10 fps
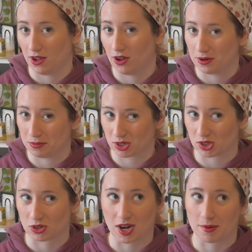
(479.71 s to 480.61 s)
on
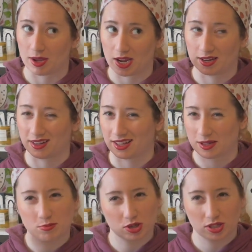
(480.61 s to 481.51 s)
Bookstagram and I think
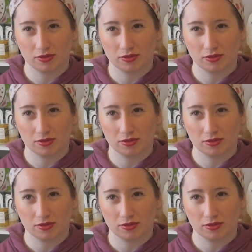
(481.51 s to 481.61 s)
Books in the